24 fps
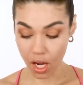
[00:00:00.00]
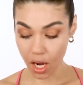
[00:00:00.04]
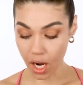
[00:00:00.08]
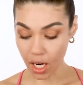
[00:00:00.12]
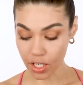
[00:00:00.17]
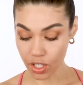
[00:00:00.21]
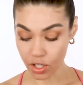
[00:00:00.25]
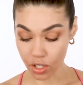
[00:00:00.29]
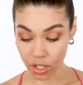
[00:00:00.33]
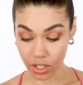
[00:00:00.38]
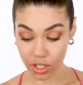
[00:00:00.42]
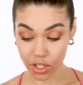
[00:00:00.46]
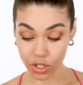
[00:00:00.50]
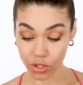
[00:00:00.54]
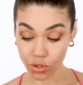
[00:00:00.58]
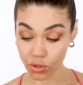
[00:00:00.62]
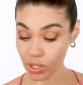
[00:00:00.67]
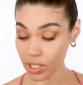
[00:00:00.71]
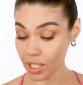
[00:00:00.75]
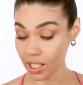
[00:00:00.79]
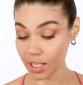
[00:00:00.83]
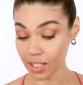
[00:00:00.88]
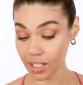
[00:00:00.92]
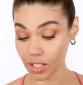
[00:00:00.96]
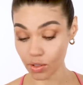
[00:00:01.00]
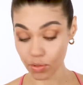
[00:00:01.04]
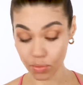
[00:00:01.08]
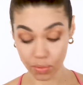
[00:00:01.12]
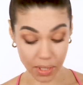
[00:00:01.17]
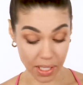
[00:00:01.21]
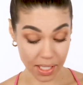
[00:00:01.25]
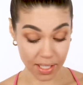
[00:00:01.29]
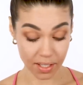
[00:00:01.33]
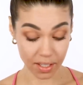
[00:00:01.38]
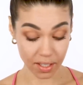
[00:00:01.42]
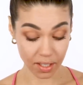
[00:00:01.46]
I started using this
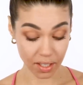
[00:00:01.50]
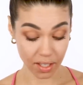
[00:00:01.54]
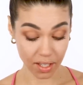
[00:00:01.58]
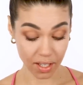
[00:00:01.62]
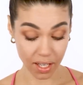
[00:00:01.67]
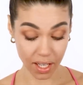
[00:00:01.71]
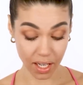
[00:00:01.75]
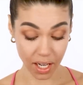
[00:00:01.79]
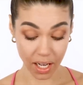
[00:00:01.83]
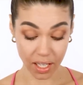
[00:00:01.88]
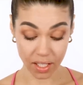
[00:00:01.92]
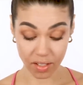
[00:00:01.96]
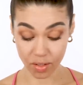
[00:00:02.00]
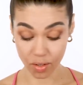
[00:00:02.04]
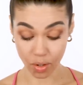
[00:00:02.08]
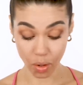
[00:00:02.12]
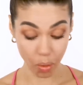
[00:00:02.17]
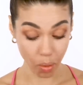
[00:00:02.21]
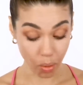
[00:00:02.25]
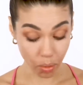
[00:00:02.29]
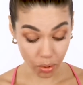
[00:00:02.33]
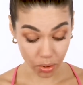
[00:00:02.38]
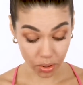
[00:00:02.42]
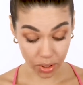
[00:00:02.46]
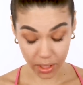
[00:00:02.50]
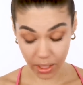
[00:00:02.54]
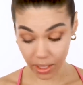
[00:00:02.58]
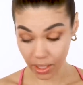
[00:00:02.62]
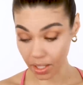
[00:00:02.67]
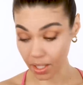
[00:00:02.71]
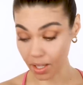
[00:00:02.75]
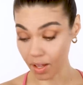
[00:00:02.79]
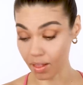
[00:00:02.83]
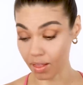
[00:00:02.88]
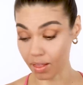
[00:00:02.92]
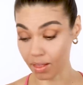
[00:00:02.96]
recently and I
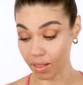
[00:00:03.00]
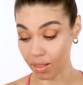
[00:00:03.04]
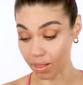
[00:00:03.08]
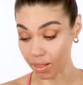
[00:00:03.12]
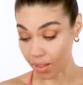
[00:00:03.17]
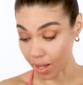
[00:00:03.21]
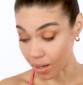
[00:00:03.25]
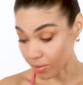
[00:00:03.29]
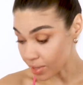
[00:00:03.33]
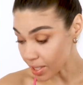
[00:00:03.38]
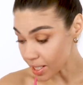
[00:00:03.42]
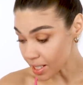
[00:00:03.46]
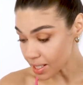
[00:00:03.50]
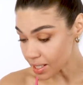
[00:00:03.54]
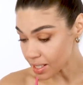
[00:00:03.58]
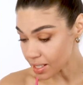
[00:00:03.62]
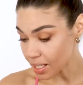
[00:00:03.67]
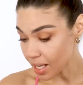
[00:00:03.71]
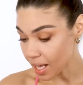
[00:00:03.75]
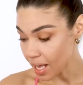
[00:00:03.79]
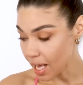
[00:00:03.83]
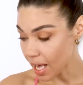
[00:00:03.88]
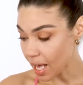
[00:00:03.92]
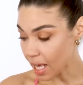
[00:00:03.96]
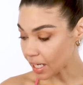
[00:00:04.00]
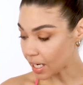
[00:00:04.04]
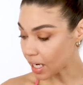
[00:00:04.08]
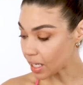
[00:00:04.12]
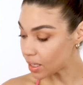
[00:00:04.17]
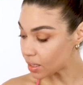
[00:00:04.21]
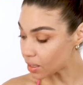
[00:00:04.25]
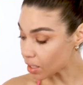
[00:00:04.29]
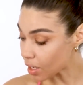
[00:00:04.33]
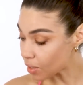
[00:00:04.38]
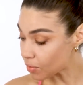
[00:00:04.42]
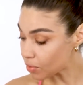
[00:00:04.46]
totally love it. And I
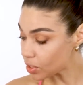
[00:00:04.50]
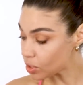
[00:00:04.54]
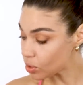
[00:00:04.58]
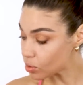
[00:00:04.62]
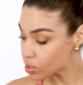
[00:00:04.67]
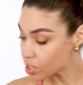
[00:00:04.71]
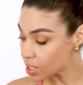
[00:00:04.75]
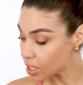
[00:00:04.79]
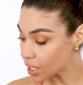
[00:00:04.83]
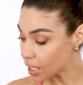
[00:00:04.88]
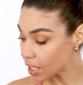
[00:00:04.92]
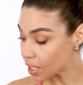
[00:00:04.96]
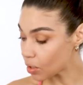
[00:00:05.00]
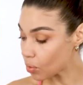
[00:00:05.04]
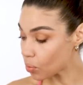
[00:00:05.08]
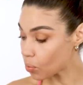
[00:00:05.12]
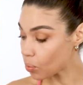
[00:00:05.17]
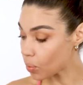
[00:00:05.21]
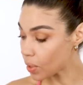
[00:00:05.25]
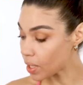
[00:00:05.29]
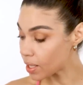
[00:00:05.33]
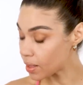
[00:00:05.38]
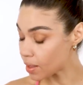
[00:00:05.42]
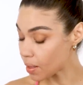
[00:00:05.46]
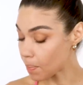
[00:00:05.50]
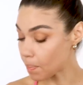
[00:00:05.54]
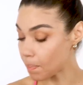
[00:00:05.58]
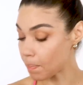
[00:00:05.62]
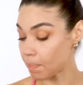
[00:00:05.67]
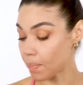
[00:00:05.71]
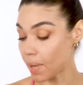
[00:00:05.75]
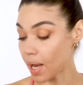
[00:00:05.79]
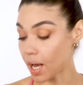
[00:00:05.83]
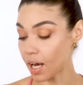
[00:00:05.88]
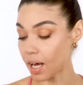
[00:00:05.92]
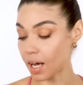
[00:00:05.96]
love using it with
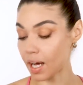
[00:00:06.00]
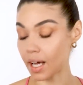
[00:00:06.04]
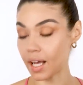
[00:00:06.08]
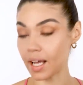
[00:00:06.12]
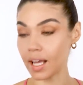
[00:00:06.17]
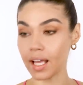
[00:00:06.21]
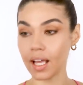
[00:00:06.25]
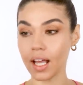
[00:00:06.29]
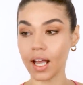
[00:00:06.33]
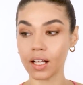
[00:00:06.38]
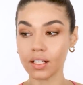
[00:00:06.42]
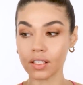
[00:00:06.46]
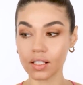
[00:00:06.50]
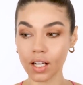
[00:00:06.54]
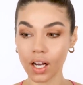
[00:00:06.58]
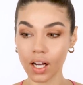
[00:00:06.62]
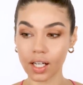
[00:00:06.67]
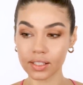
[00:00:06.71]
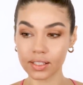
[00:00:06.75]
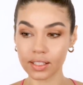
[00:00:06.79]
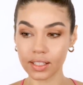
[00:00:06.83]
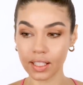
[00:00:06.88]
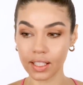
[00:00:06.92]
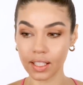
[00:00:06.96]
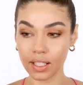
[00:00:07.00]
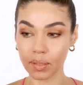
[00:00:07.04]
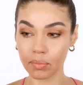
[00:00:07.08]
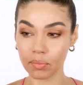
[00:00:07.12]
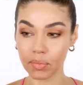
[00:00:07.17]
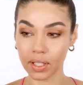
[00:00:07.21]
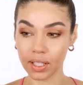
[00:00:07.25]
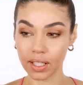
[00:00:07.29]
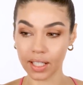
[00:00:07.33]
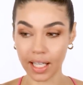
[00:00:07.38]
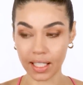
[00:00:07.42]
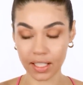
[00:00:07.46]
my Tati
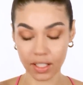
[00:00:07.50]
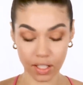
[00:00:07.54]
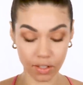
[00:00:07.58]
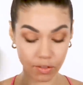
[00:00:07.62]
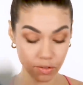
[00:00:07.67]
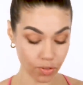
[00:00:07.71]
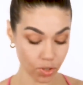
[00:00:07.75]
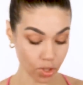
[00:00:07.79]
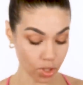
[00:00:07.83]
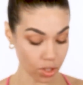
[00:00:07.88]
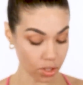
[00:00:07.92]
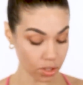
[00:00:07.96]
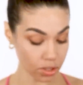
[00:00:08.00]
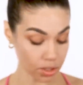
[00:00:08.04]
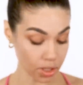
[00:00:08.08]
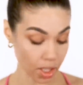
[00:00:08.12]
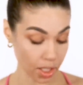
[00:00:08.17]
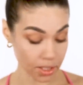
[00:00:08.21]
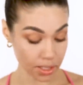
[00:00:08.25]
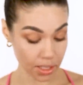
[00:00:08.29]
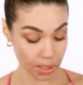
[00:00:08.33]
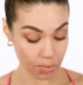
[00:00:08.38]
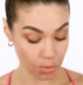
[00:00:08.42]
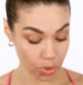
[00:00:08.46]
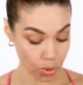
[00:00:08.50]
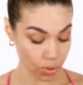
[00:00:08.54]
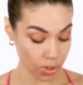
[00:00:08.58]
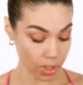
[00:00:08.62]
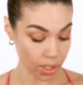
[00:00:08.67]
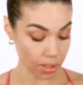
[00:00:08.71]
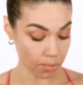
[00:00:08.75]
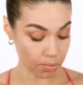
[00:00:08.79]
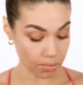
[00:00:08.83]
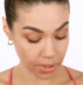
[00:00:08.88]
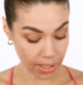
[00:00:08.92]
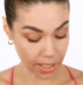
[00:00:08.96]
Blendiful, Tati
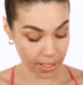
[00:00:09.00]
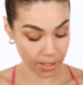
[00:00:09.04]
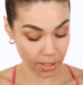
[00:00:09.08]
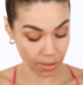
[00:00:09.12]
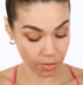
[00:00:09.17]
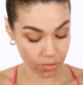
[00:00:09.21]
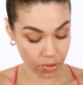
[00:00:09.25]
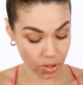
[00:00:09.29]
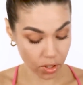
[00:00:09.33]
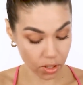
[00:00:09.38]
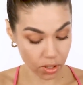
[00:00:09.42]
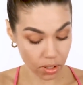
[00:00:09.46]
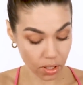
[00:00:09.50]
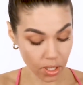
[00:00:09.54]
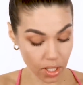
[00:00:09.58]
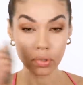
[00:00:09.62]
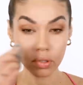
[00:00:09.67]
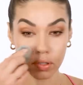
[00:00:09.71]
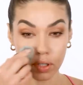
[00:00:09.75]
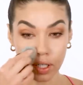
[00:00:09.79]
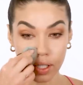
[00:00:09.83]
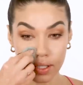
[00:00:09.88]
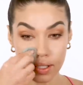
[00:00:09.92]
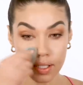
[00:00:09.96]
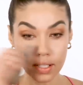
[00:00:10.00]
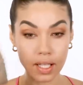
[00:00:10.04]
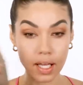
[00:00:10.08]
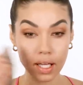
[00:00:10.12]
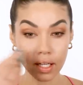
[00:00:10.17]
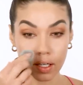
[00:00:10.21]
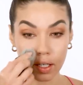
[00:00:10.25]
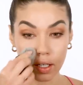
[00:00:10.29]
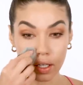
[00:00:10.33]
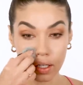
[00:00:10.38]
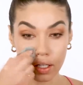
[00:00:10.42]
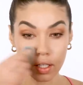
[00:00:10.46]
Beauty Blendiful. Press
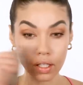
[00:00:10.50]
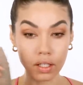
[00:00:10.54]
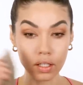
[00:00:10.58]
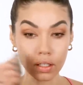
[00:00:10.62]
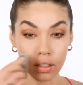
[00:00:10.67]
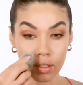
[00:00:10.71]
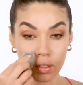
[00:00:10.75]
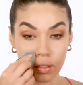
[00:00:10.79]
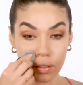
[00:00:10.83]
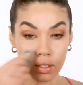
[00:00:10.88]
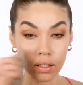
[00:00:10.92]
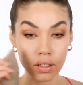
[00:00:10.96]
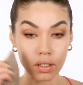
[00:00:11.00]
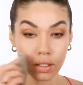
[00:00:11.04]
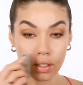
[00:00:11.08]
that in